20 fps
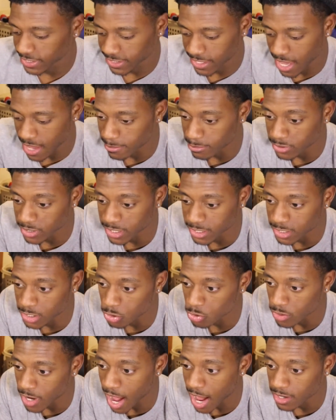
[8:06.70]
Hey, Boogie
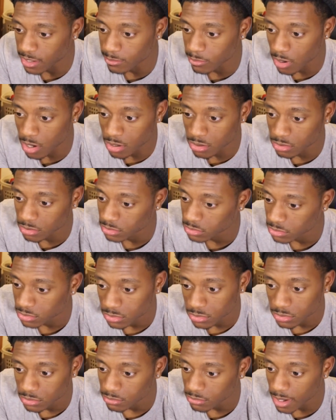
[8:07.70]
still got it, bro.
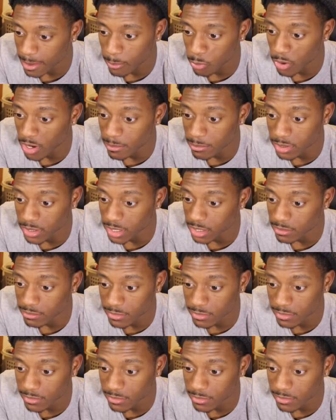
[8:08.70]
My boy Boogie,